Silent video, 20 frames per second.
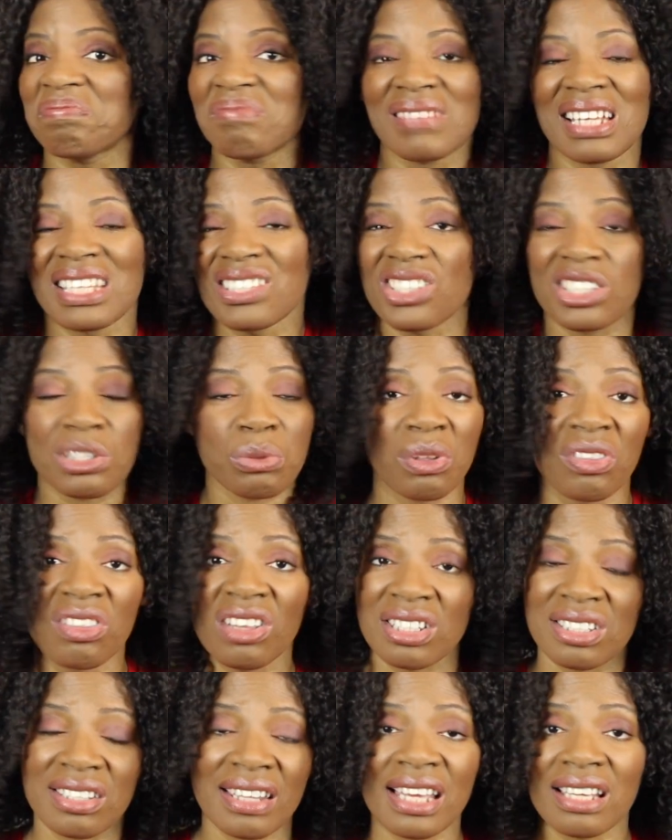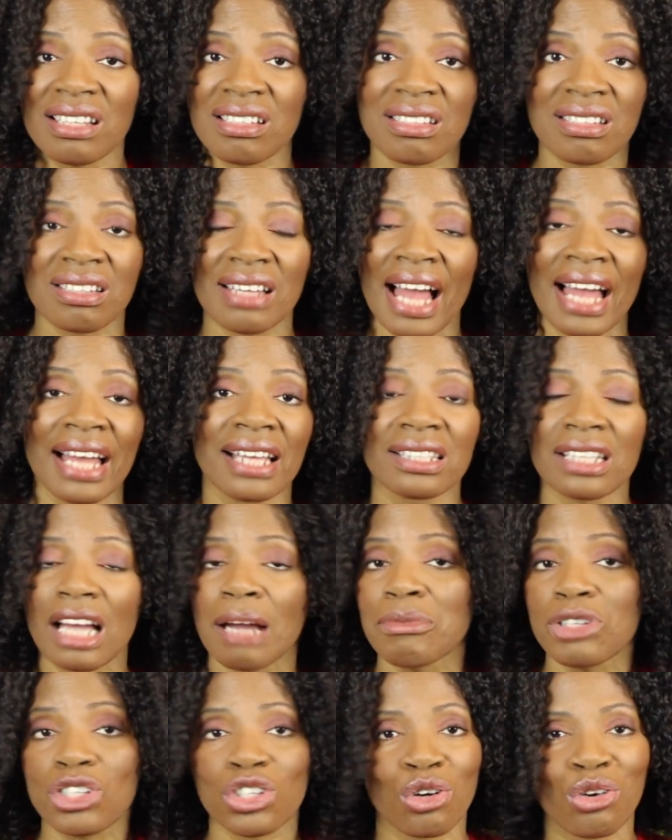it's just one of those things, and
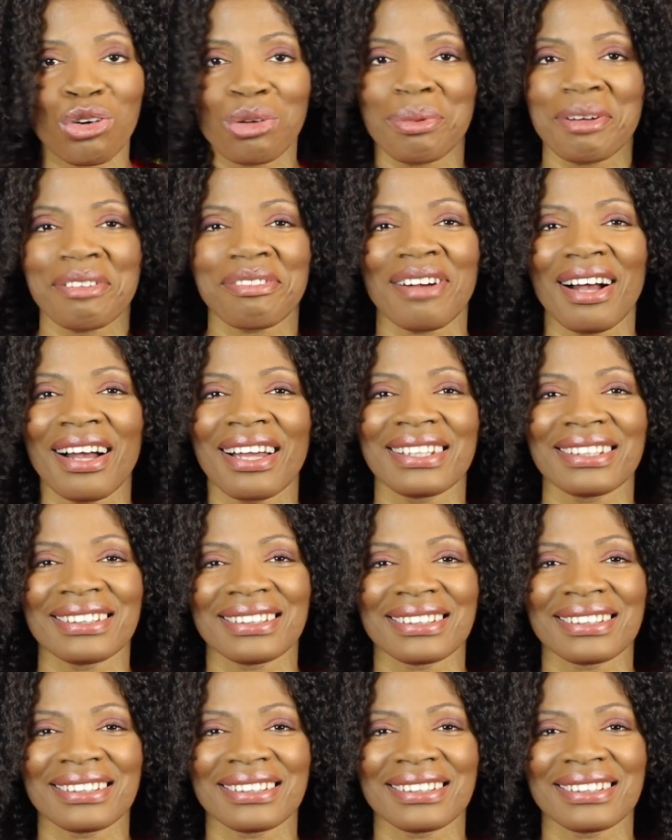I'm sure it'll be fine.